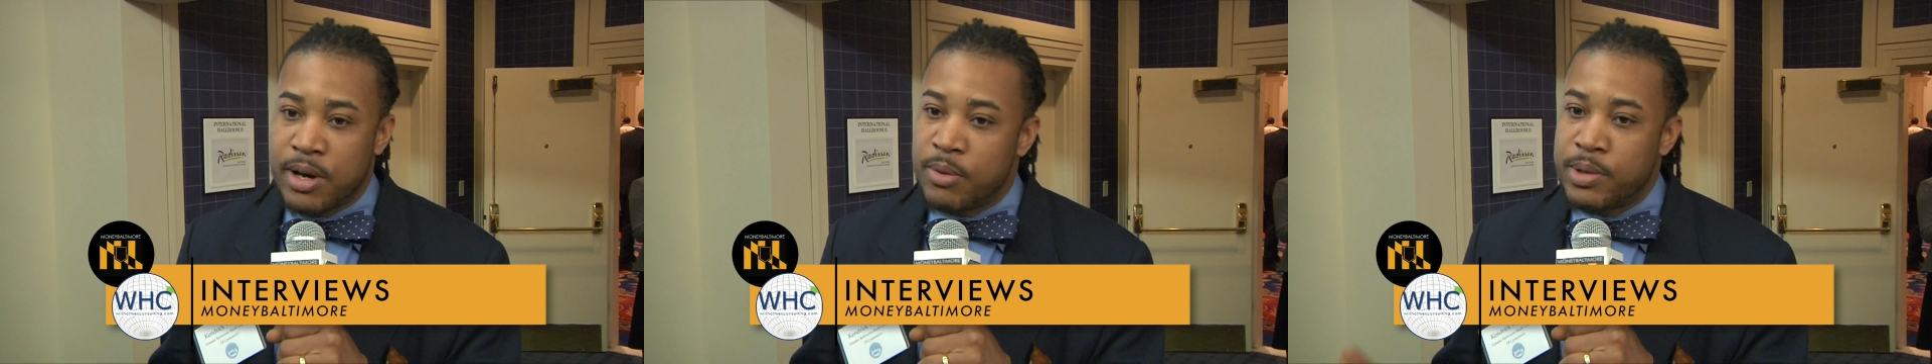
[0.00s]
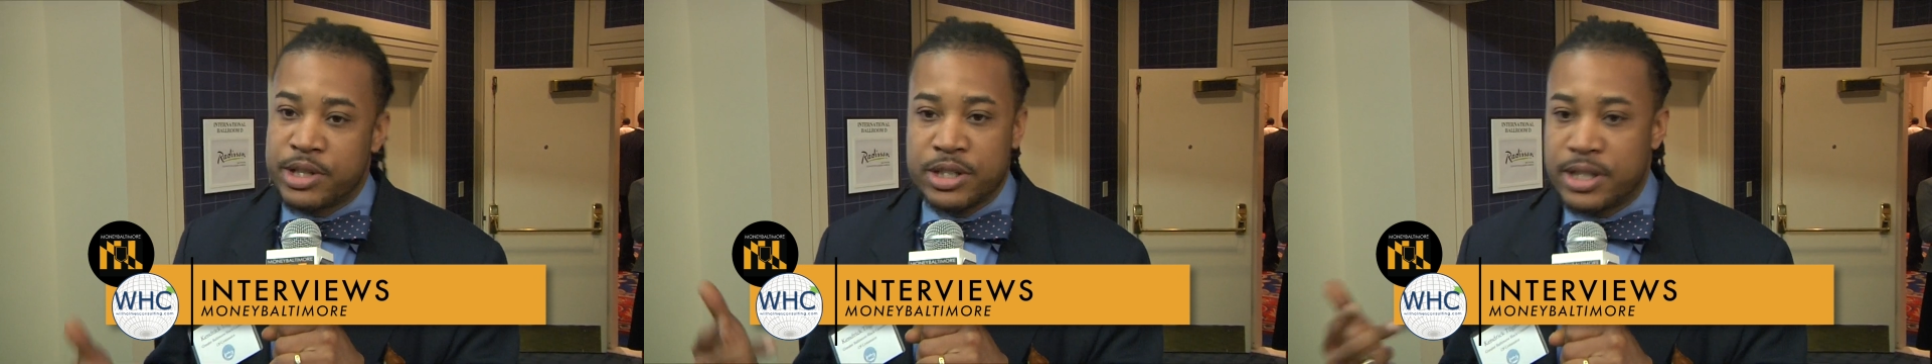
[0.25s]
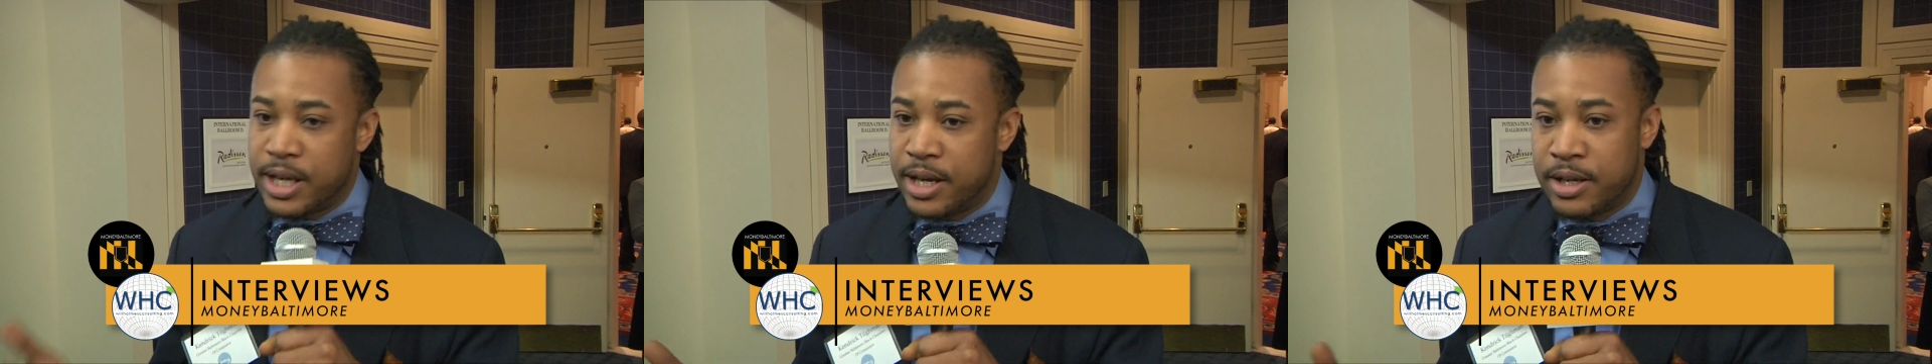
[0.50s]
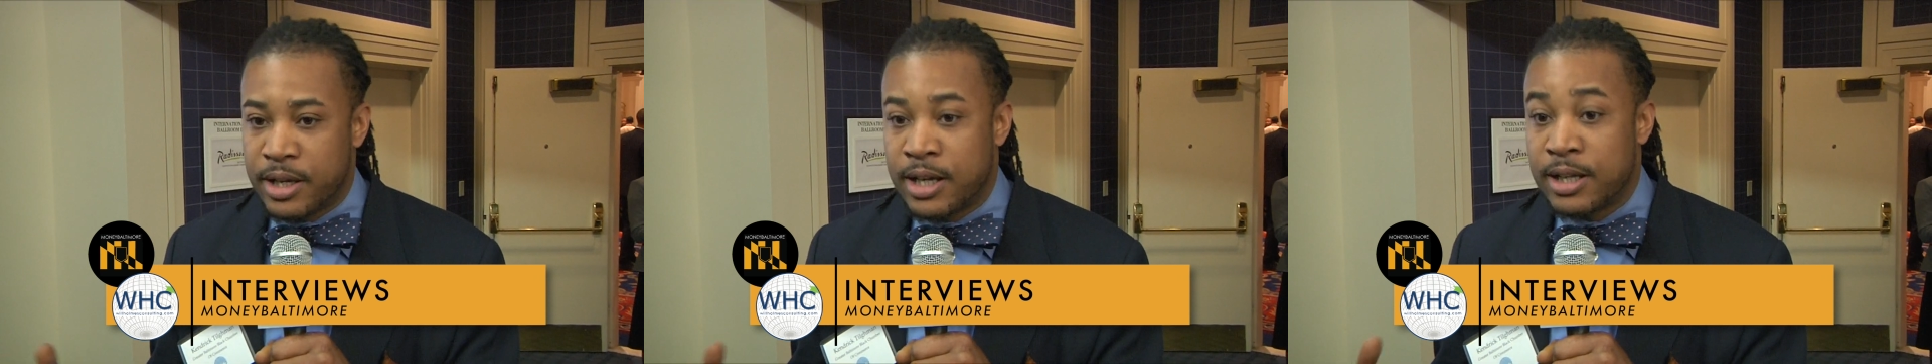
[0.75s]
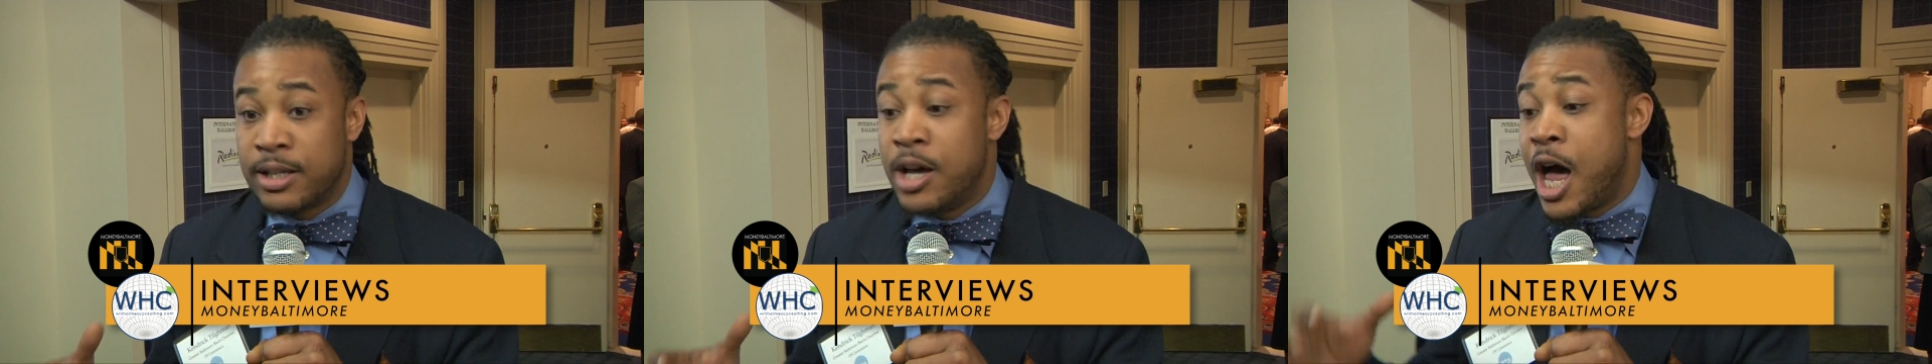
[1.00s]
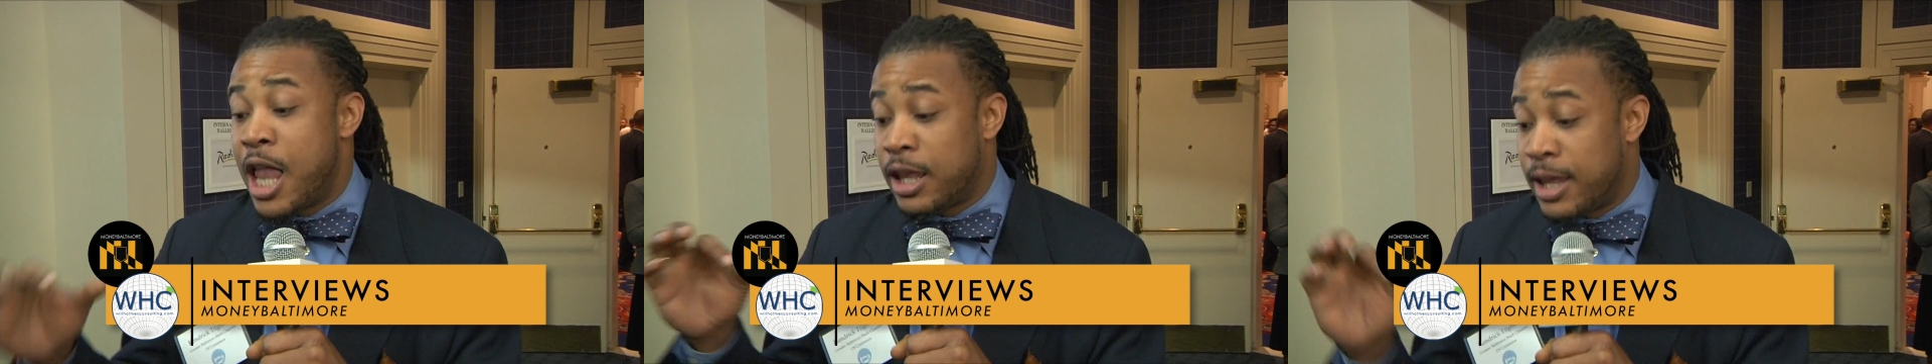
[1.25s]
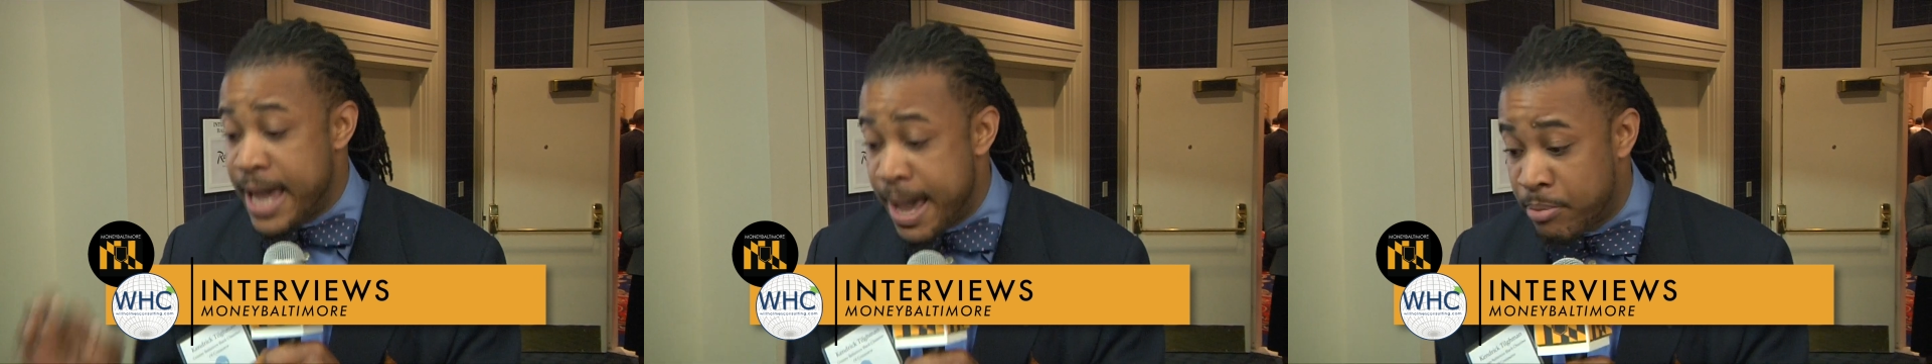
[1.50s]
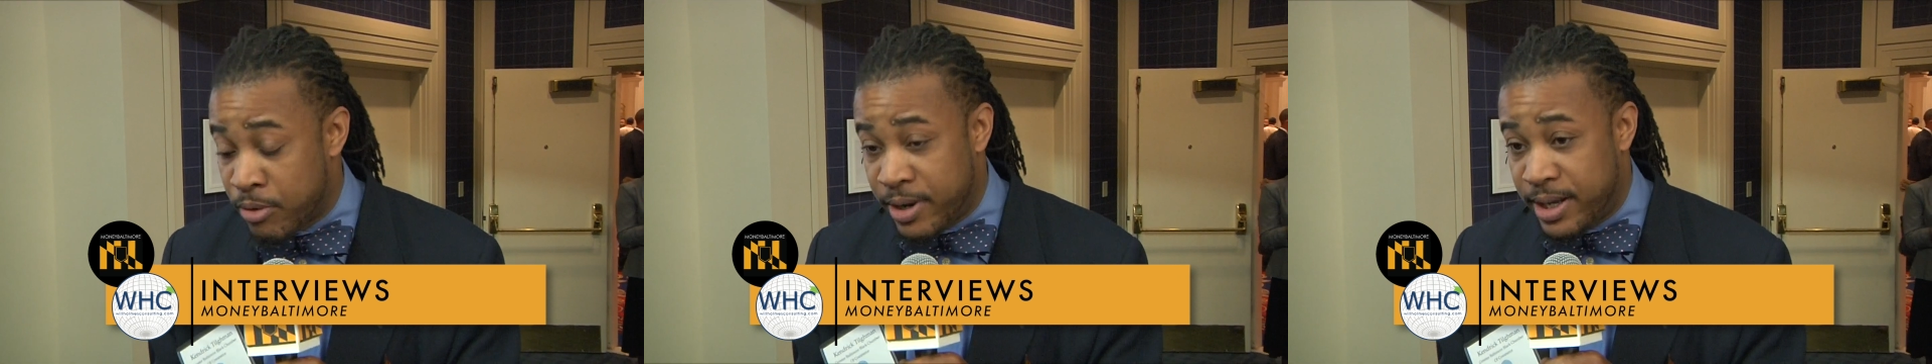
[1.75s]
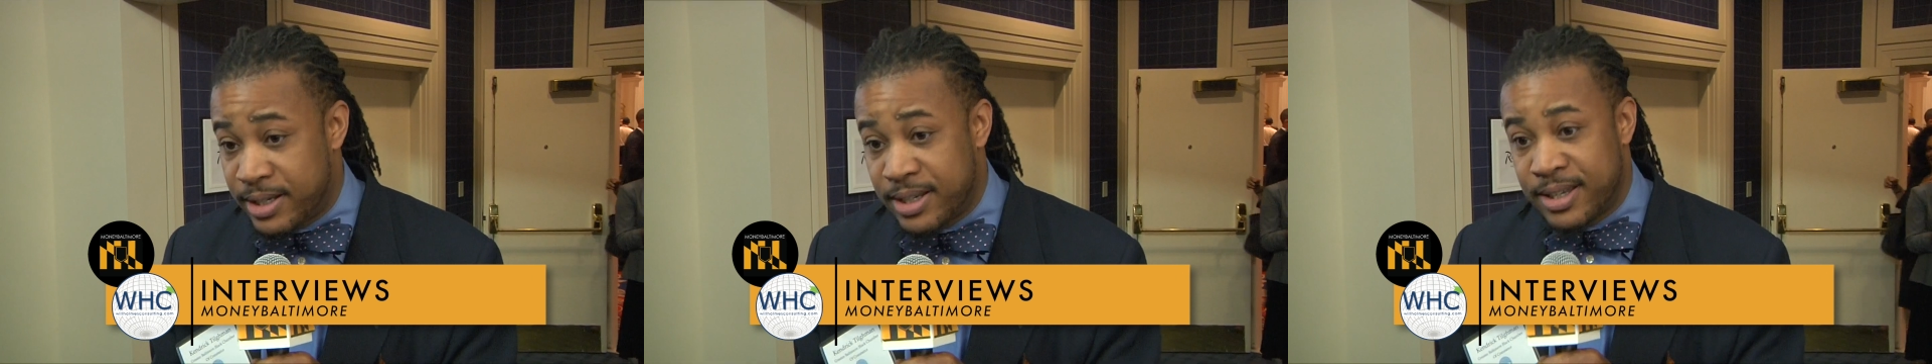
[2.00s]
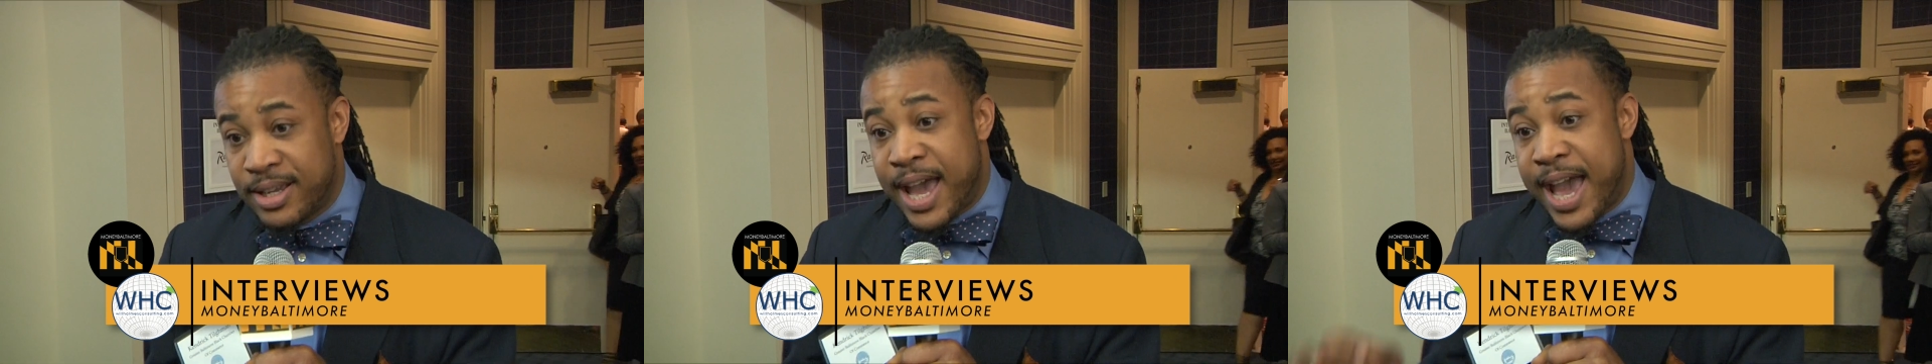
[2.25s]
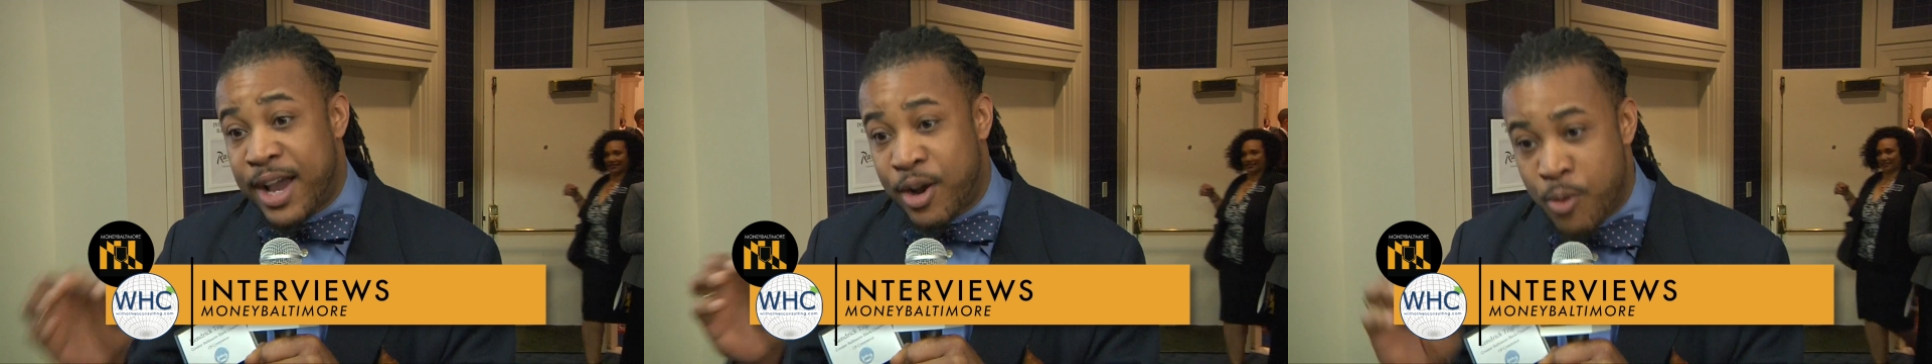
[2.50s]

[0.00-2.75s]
and we're just here to collaborate and